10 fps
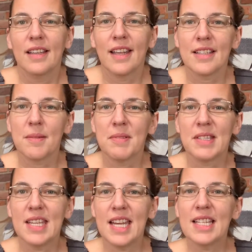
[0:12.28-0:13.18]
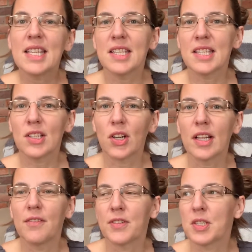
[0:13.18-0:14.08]
get some seeds that
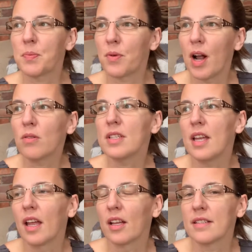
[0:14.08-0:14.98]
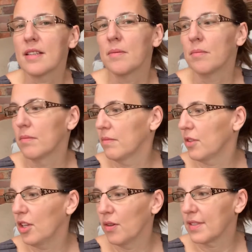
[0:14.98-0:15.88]
started sprouting, some,
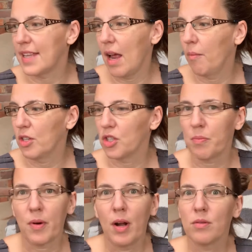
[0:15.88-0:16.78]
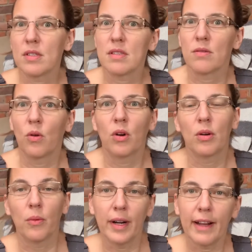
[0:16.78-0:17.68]
sandwich sprouts
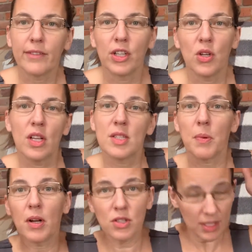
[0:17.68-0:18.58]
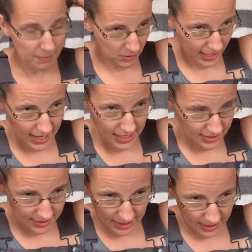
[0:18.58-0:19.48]
or whatever. You can sprout just about any
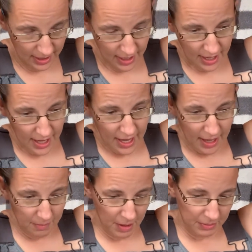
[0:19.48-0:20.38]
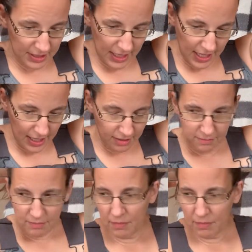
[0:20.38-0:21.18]
seed and be able to eat it